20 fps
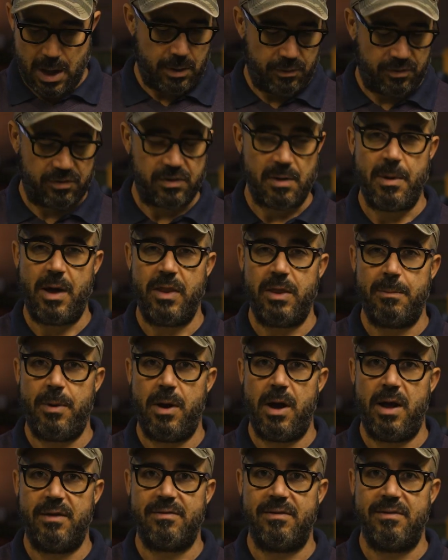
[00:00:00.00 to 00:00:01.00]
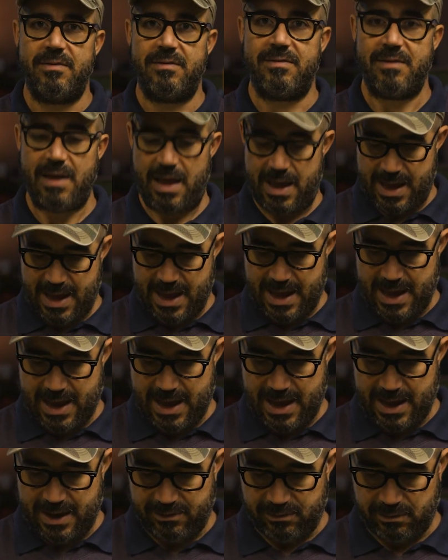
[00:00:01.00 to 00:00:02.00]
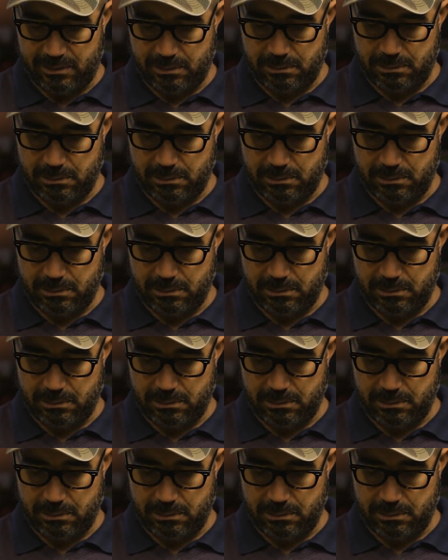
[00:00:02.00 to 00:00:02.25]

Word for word: Some other person said,